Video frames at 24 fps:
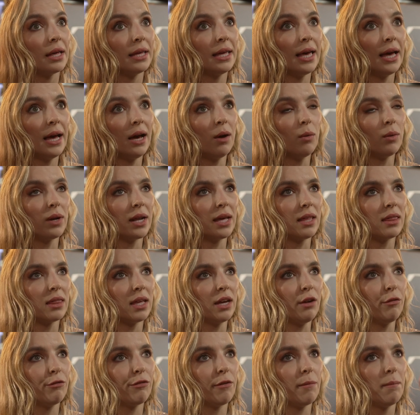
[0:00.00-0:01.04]
Yeah, well, I
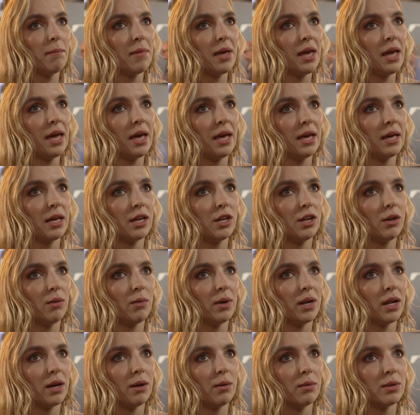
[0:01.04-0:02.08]
think for me, you know,
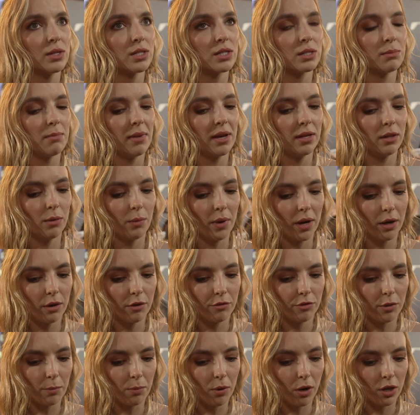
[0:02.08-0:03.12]
when I was made aware
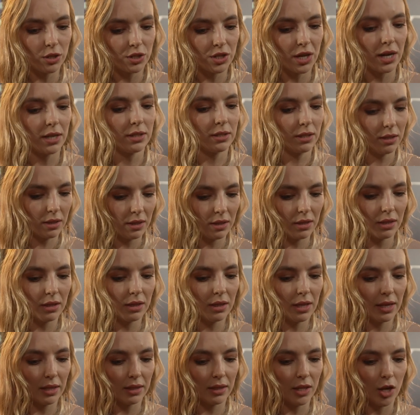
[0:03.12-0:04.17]
of the project and
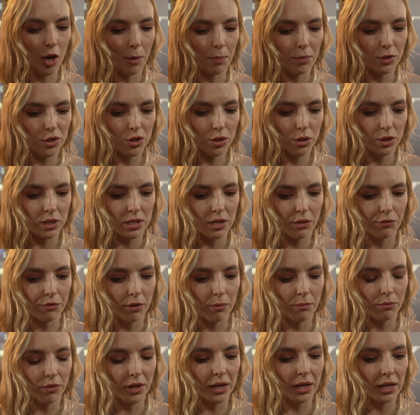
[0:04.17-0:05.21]
like the opportunity
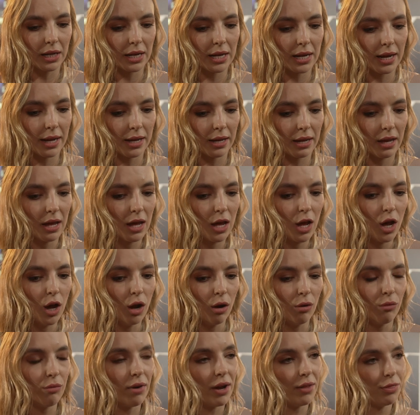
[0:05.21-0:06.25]
from Ridley, I
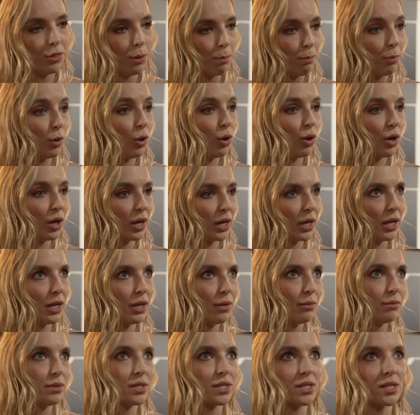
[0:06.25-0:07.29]
read the book and
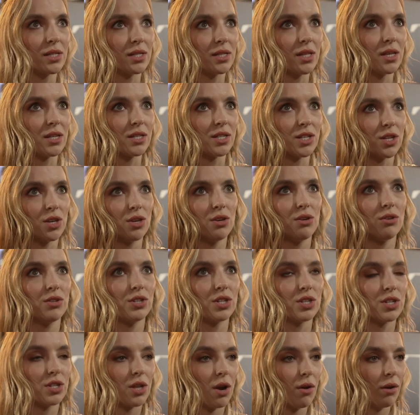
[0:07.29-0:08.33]
it was this huge
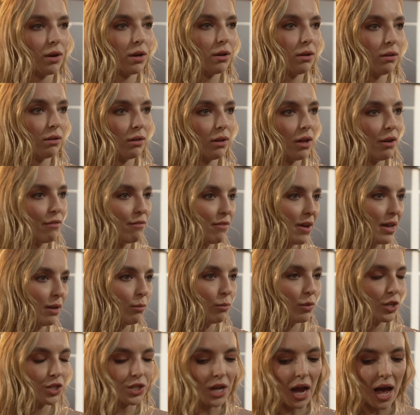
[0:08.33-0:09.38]
historical
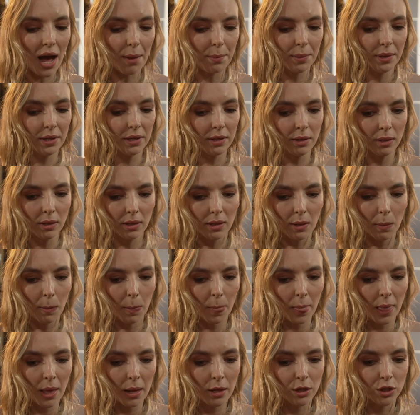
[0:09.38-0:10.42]
event which happened
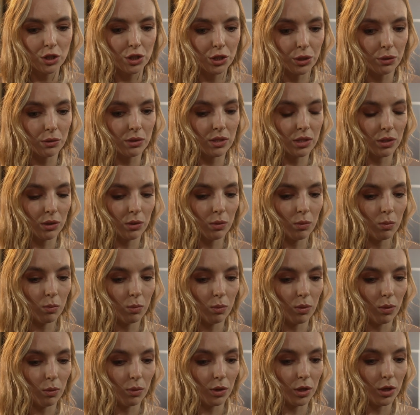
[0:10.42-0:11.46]
due to,
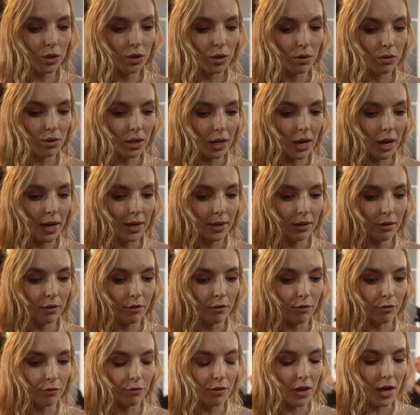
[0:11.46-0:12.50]
you know, the kind
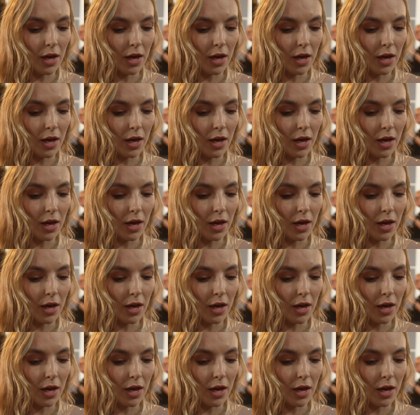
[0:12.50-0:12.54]
of